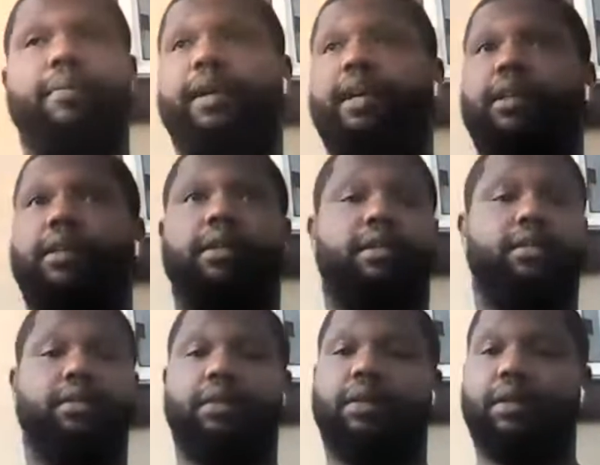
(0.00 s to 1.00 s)
I mean,
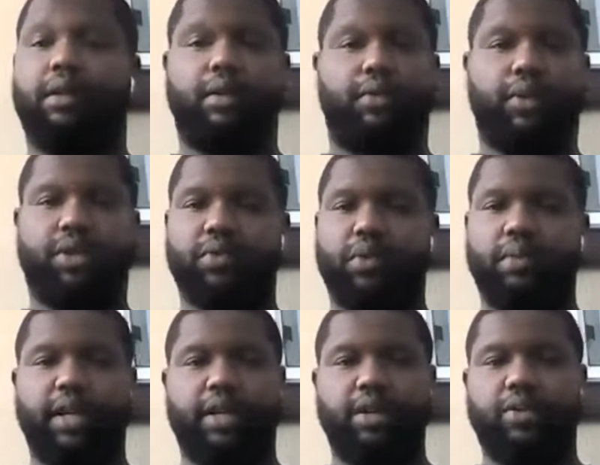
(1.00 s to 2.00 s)
what you
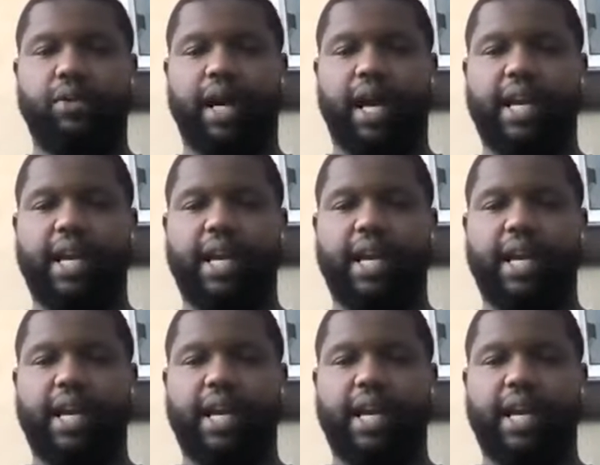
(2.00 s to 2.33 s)
want him to do?